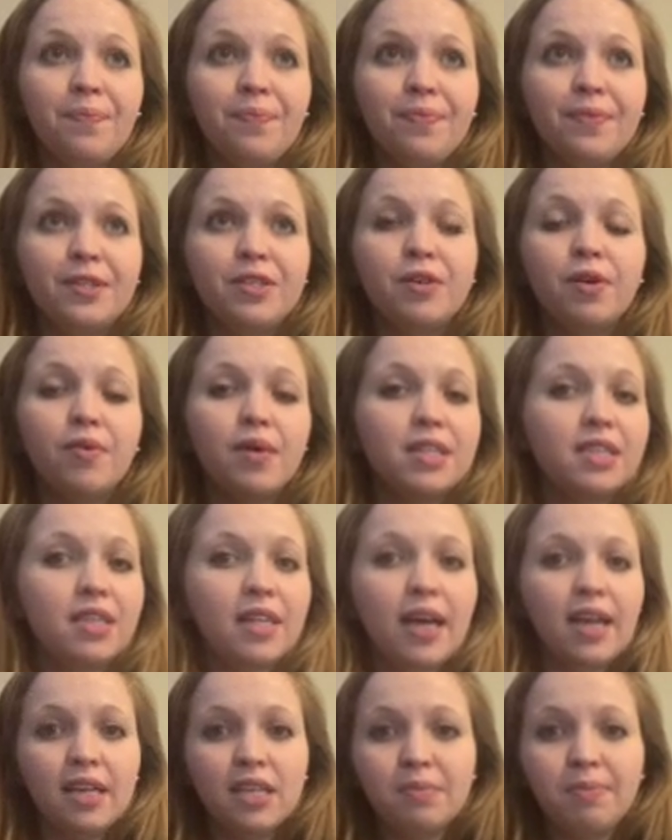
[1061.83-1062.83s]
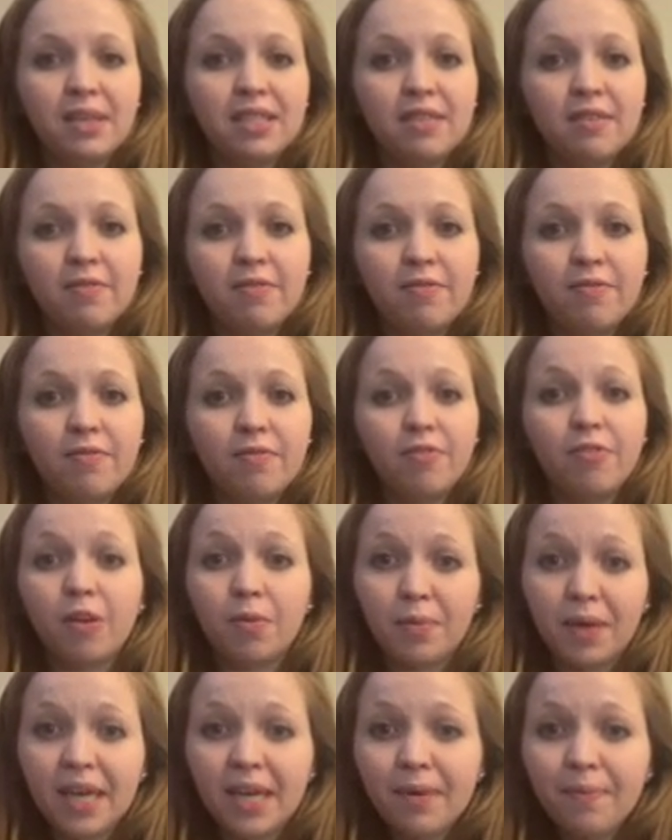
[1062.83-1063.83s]
So it wasn't that expensive for
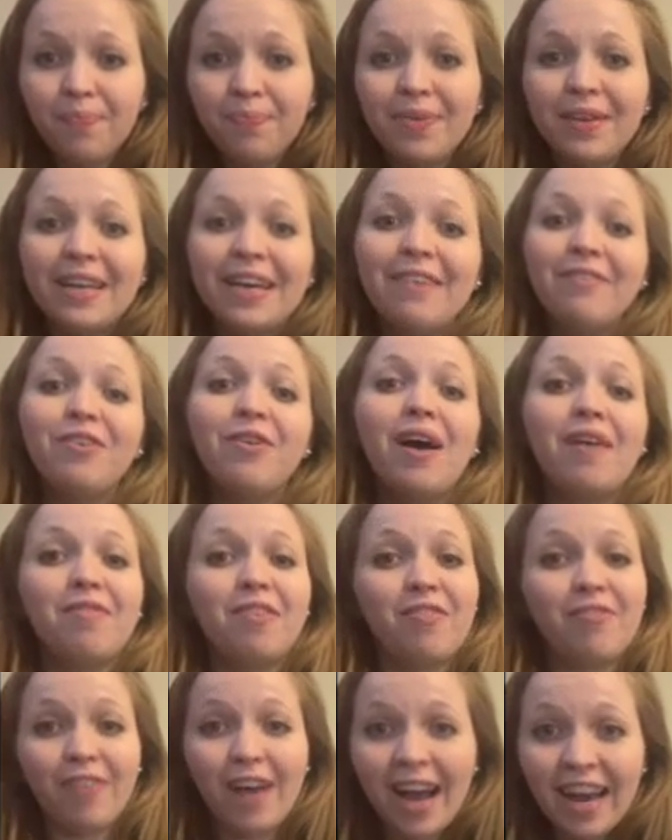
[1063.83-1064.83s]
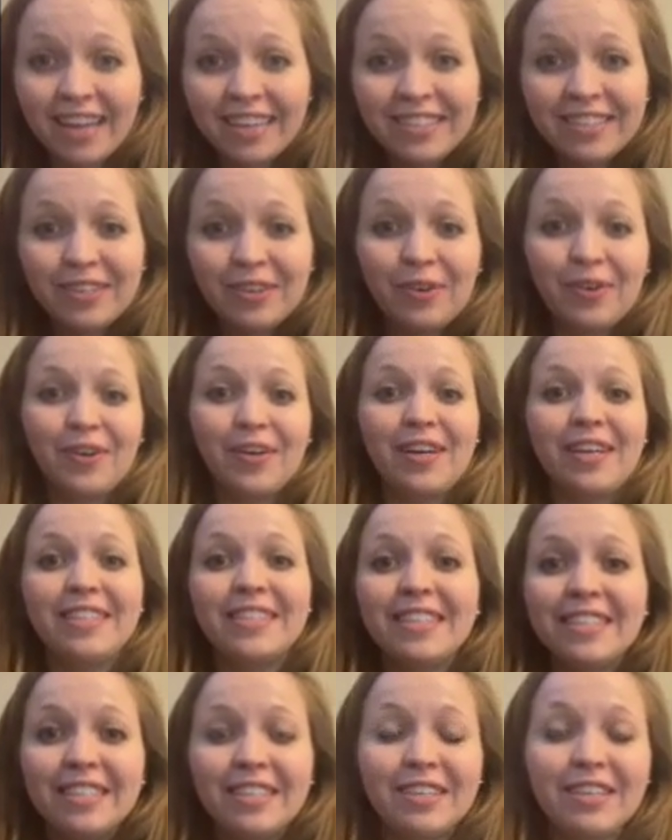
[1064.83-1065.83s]
me. If you have a friend or a
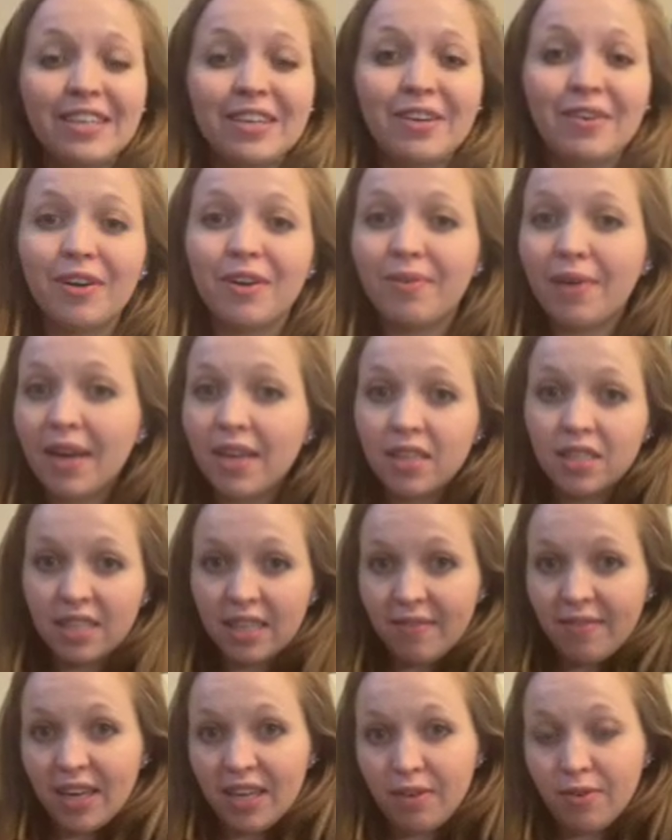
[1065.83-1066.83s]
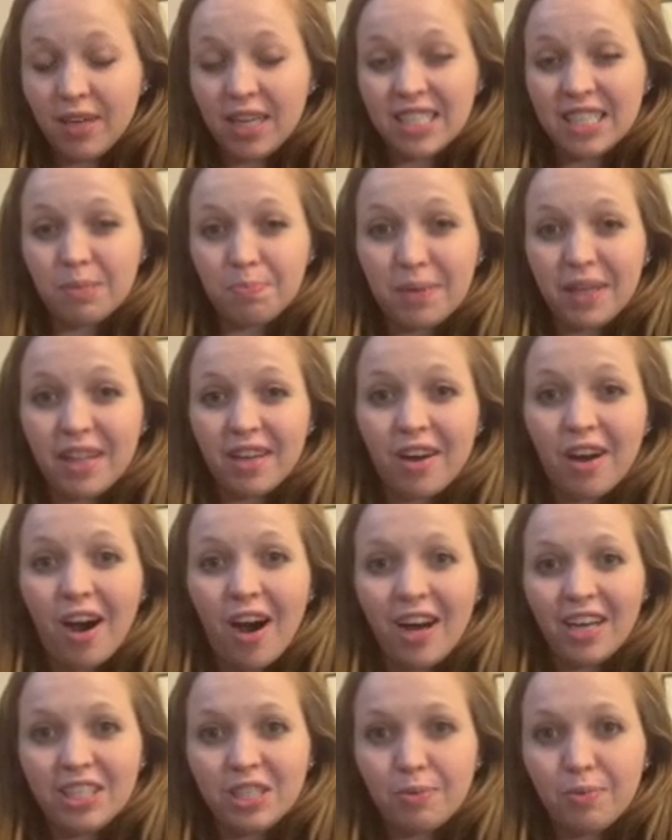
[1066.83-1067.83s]
sister or a relative that you can split the
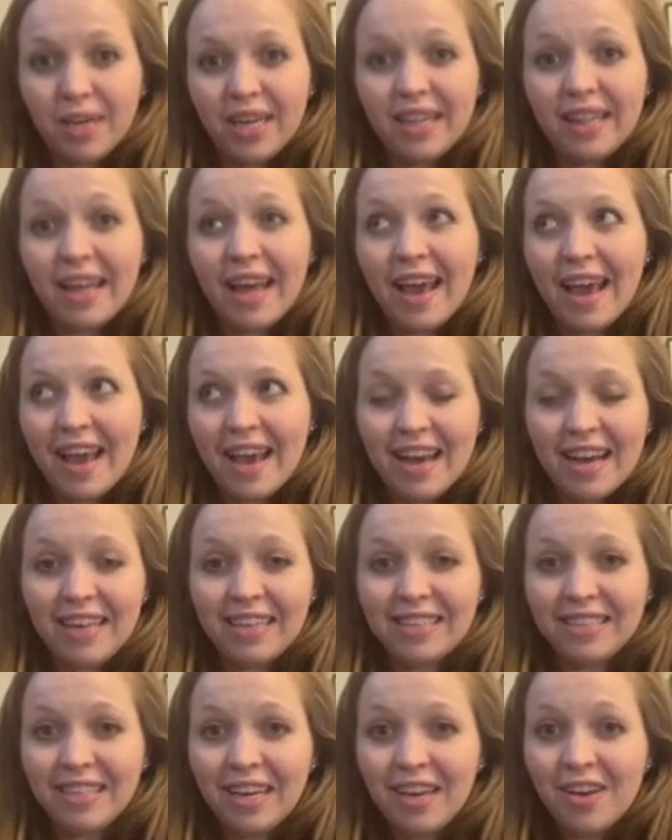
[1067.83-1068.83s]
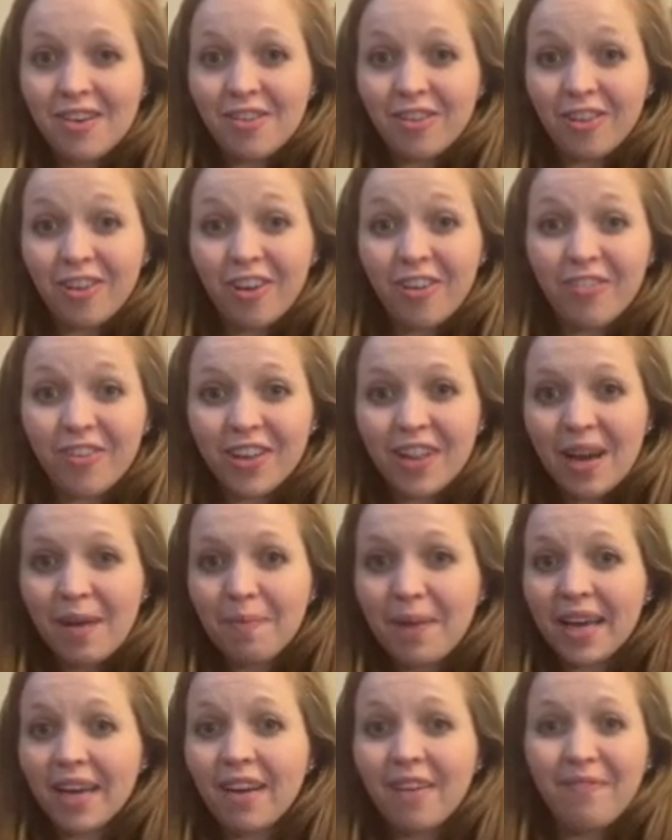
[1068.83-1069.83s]
cost with and look for them
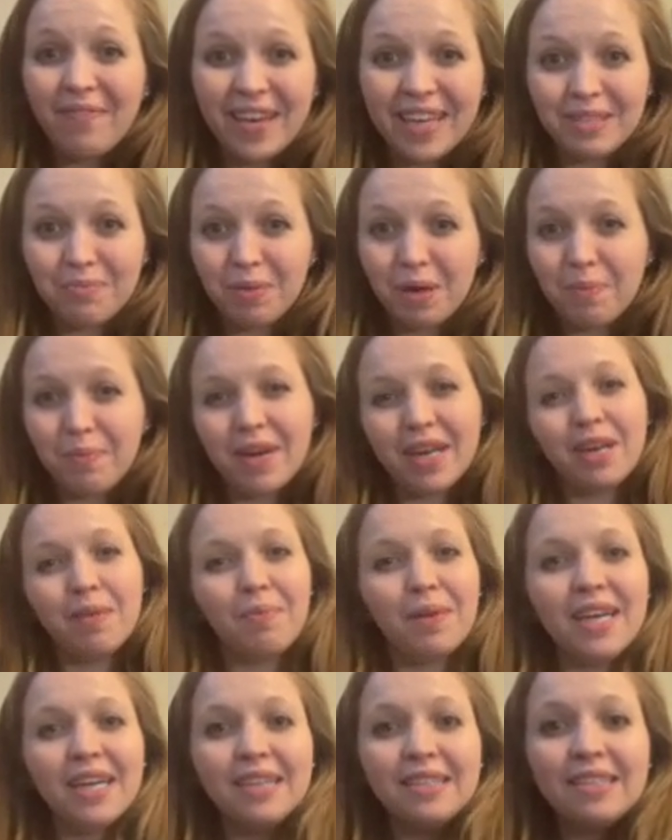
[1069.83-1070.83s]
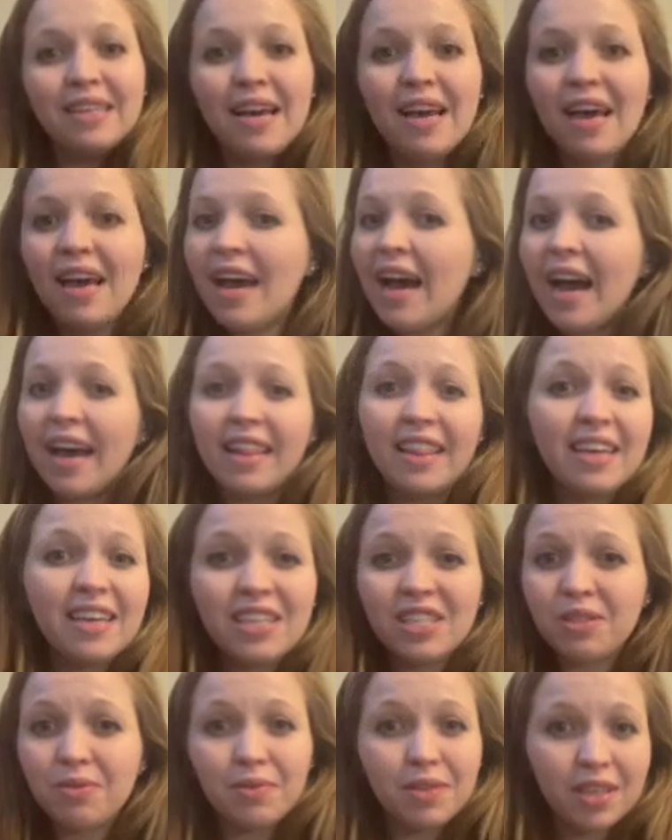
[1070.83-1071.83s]
on Facebook Marketplace, I think
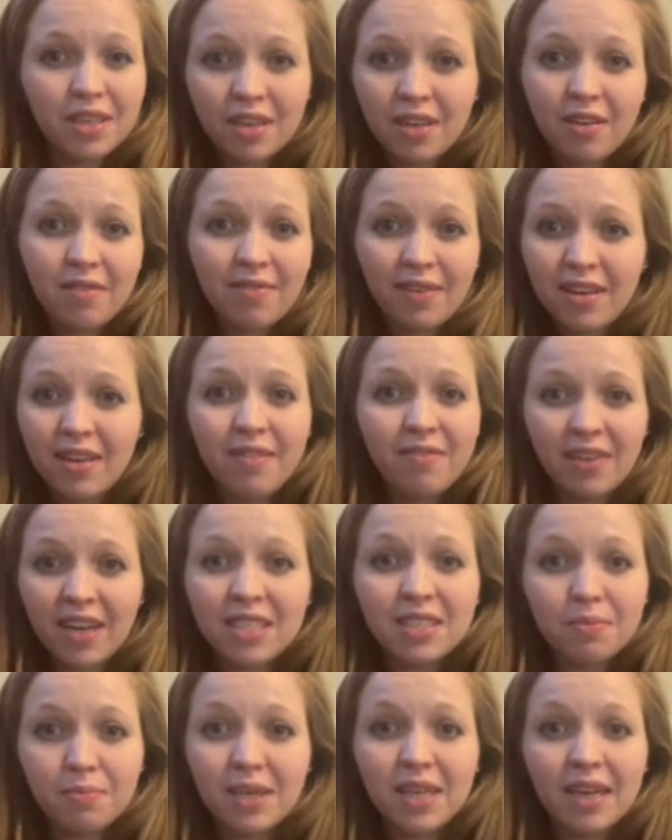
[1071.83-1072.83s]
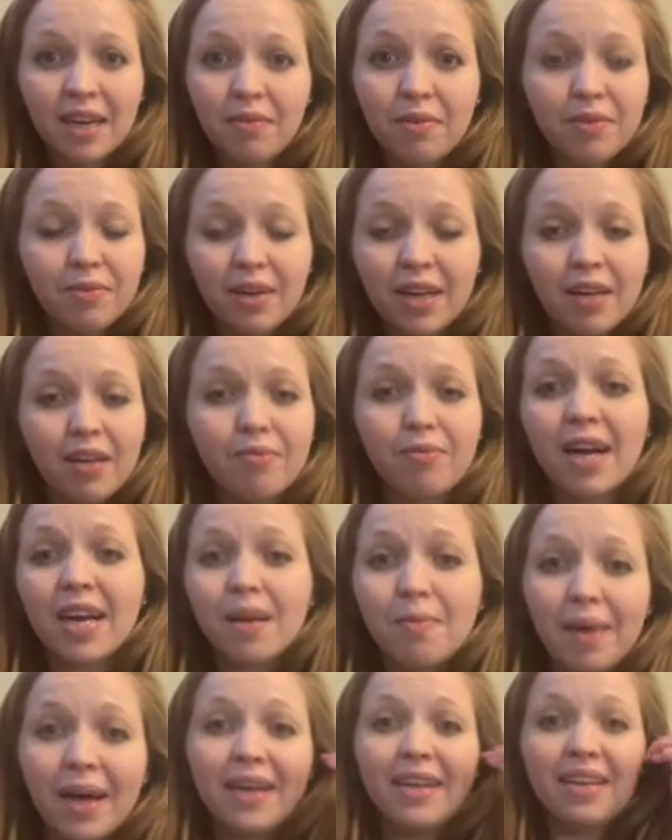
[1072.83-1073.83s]
it's a really good investment. I would
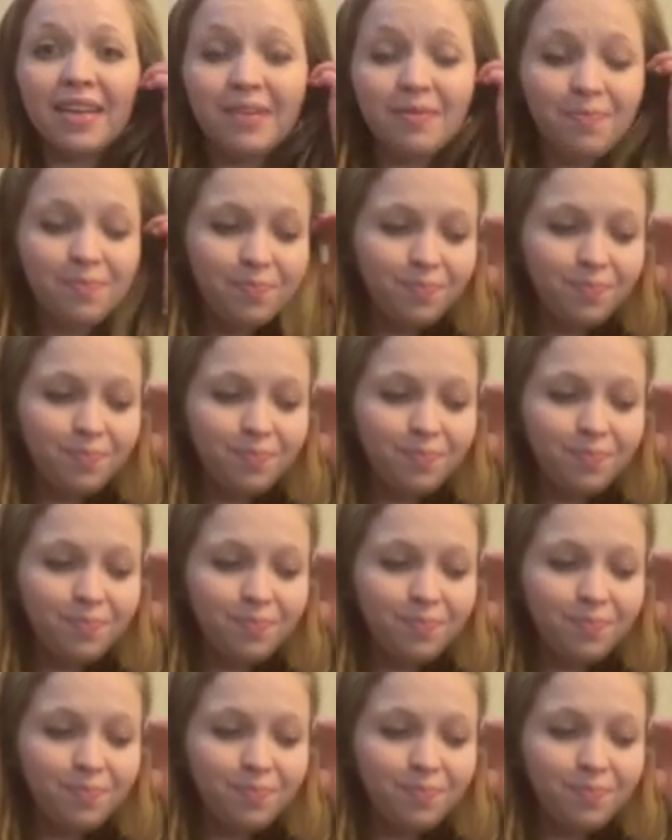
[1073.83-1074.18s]
recommend it.